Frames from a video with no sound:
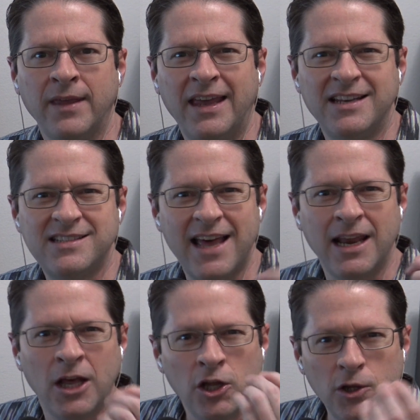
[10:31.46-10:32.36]
And it's
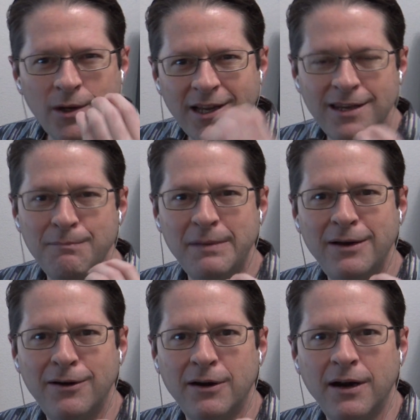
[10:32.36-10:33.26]
that look in the
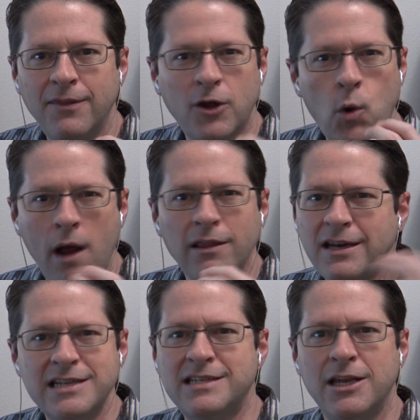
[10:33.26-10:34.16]
mirror and the
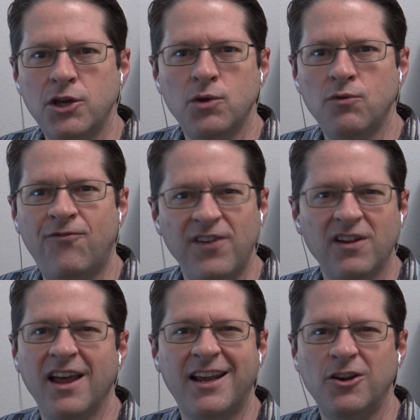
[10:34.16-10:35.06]
qualities that you
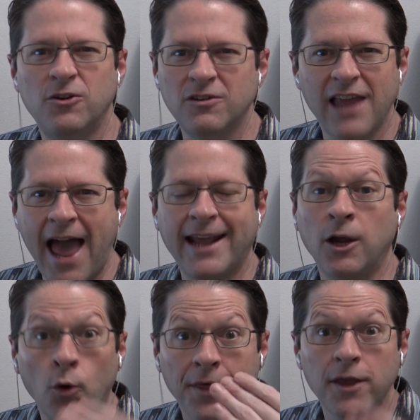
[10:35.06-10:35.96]
feel like you're
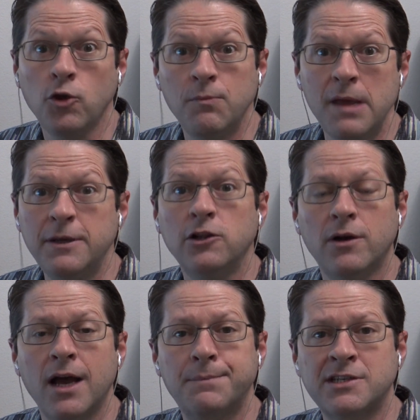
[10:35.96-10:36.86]
lacking or that you maybe
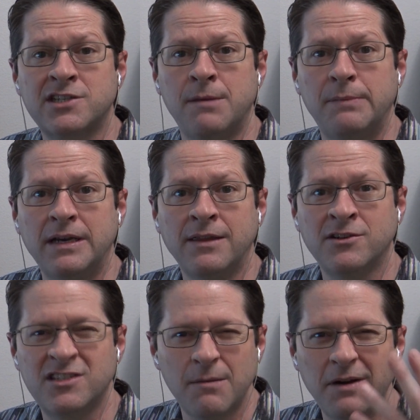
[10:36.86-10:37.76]
look up to somebody.
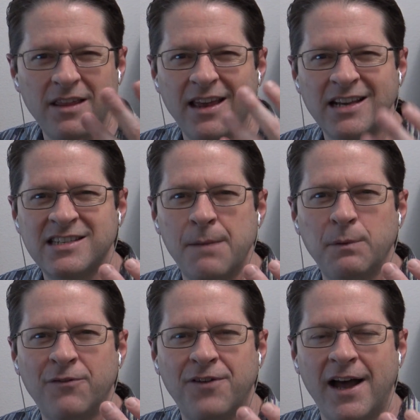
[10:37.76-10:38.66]
There's somebody that
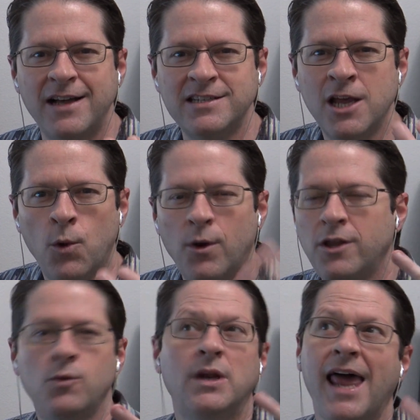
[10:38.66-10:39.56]
exemplifies what
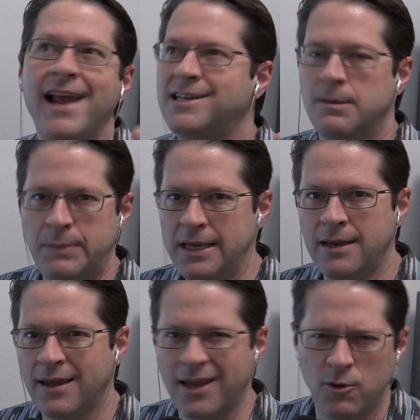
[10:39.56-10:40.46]
you would like to
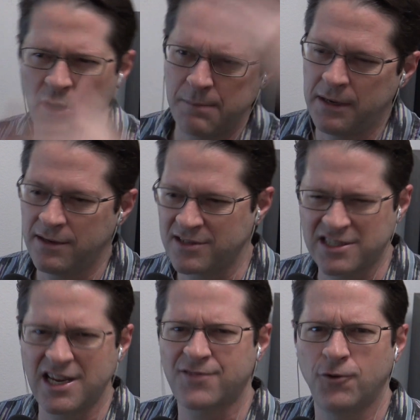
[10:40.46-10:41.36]
be. Like you want to be
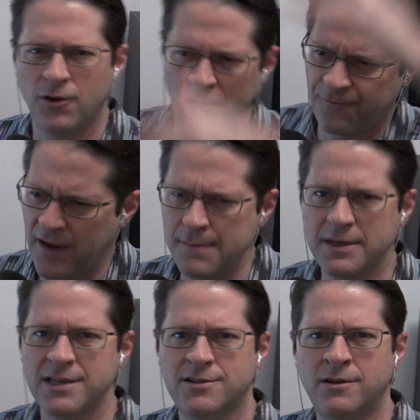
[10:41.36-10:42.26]
successful or
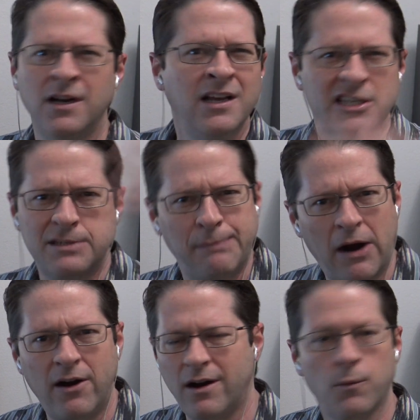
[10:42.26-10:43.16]
famous or
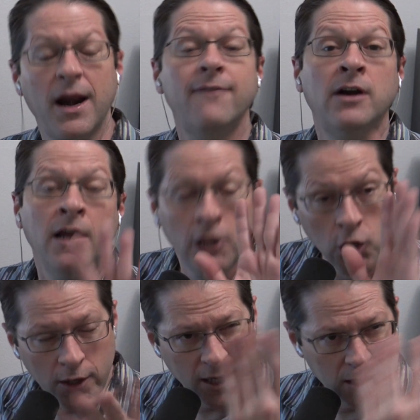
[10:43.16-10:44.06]
smart or whatever.
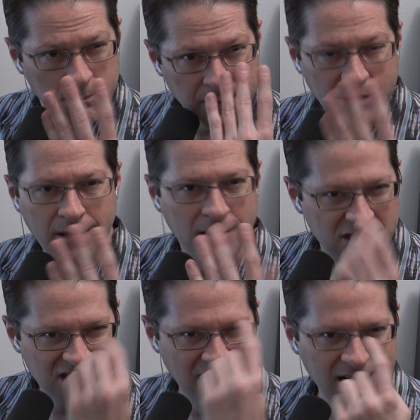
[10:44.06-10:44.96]
Look in the mirror and
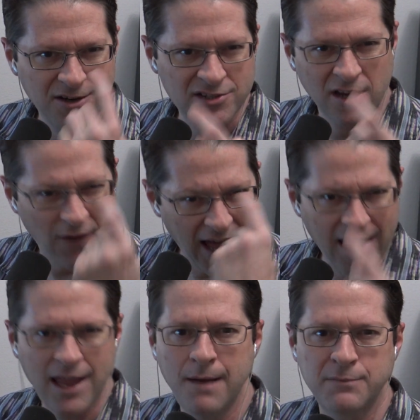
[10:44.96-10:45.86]
say to yourself,
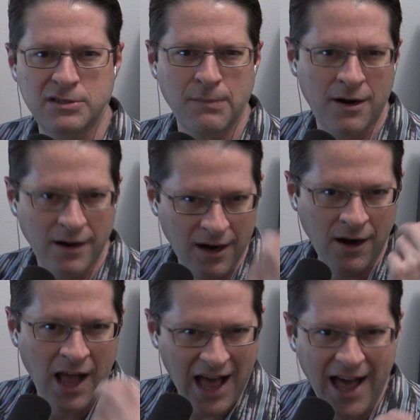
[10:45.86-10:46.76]
I am smart or
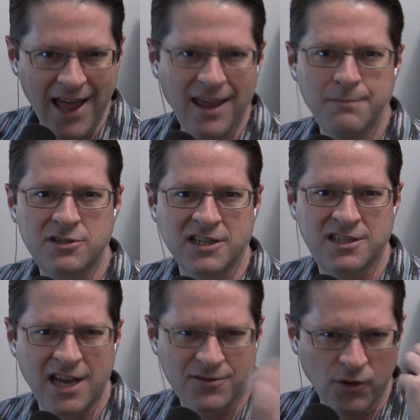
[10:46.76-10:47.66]
I am
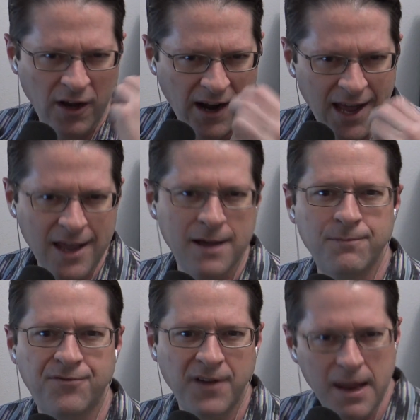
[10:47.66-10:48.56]
successful or I
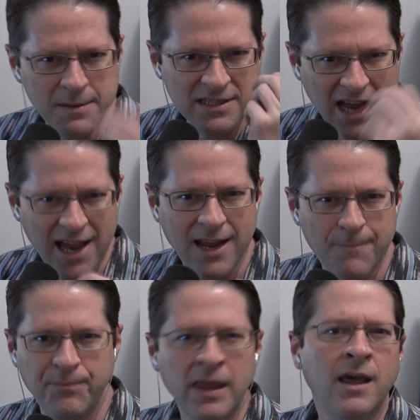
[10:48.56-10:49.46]
am famous. I
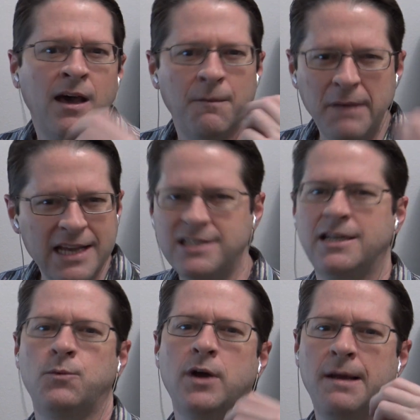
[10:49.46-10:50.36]
am
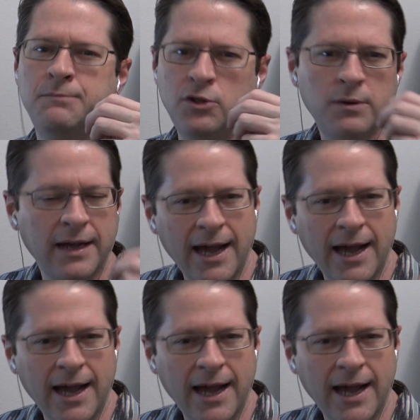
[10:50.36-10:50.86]
amazing in what I'm doing.